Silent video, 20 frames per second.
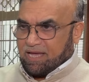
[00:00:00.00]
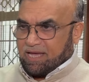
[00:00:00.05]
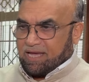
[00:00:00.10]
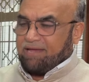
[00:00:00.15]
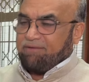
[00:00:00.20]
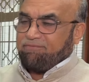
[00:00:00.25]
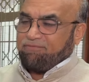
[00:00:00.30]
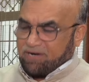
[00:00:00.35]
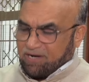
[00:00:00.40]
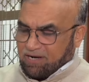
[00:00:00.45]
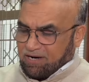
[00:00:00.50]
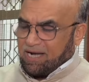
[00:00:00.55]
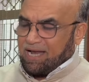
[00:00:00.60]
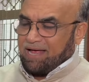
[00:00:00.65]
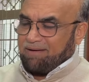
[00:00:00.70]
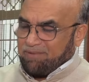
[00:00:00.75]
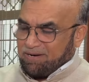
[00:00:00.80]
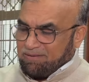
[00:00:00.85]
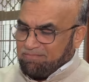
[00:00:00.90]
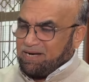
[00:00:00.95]
If at all
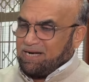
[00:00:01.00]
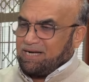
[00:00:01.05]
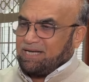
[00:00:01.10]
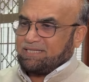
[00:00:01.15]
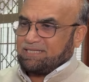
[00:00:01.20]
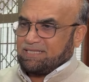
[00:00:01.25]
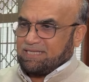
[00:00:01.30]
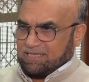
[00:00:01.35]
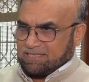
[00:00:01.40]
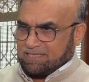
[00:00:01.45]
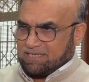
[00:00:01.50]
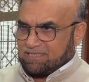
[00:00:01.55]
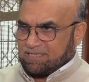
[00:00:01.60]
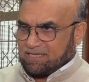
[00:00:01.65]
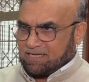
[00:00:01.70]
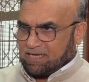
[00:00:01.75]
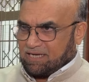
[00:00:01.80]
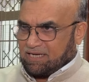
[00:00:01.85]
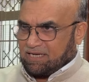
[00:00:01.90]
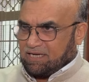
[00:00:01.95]
amendment is
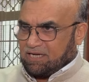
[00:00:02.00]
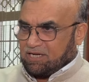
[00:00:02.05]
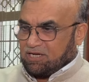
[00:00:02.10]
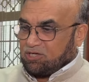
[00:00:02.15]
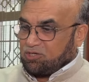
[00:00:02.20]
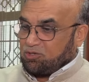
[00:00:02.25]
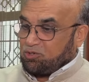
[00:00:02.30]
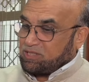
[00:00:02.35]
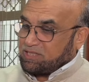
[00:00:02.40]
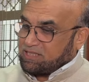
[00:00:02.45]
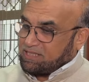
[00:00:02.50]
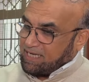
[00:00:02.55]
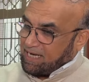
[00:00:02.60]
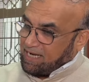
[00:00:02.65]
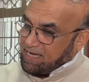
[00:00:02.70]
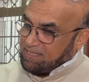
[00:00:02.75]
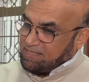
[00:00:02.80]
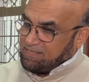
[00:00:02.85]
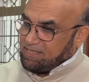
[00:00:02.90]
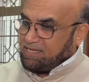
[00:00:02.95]
necessary, mm-hmm. to
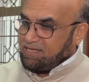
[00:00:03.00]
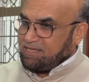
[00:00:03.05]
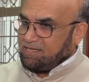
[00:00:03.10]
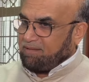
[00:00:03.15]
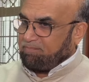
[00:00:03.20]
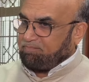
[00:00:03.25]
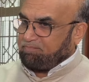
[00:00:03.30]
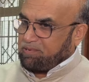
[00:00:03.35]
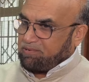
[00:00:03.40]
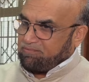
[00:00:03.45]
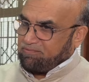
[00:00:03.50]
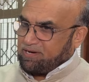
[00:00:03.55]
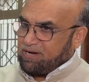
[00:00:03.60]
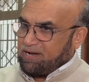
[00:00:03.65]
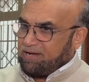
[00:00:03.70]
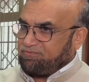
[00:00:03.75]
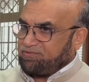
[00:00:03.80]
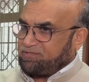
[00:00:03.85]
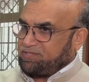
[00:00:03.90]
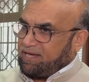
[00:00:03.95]
strengthen the power
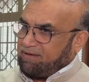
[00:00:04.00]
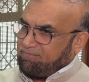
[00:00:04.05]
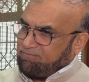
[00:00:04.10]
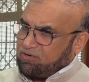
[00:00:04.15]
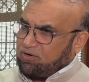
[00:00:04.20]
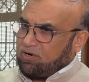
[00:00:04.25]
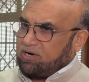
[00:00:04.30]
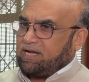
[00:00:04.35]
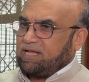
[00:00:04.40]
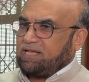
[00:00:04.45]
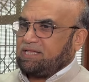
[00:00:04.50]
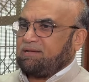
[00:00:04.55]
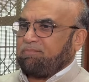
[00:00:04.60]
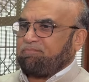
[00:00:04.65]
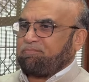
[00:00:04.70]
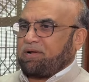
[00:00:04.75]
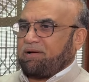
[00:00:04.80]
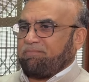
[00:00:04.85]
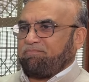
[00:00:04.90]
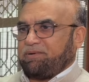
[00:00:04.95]
of safeguarding the
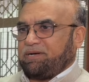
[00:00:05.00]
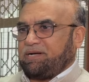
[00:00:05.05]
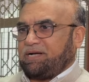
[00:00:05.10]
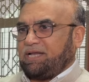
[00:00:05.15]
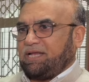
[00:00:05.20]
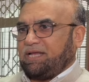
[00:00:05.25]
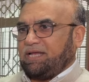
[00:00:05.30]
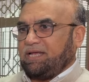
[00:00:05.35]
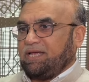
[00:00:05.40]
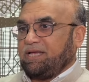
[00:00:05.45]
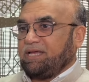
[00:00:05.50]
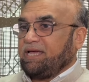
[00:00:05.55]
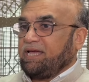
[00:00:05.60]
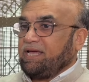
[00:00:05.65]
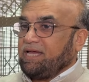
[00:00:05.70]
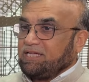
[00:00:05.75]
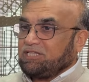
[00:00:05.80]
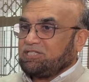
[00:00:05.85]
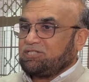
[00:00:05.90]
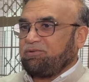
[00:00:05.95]
property
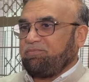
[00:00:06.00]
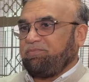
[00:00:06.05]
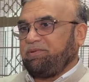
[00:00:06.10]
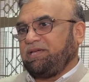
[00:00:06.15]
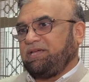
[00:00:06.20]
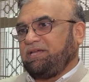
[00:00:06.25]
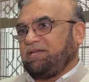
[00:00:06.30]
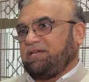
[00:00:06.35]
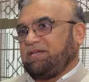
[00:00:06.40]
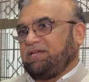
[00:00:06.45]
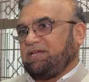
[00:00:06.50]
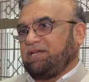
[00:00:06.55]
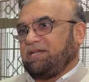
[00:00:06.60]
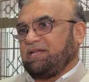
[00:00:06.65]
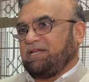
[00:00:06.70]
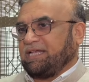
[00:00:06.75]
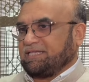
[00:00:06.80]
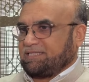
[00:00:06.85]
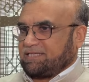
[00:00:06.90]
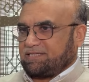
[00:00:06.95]
is to be
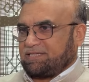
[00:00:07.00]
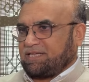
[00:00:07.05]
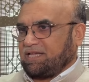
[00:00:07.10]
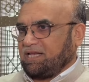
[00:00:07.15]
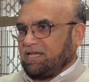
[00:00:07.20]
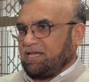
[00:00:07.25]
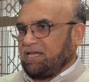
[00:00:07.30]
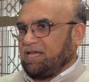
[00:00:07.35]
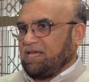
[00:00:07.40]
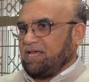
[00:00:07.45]
necessary.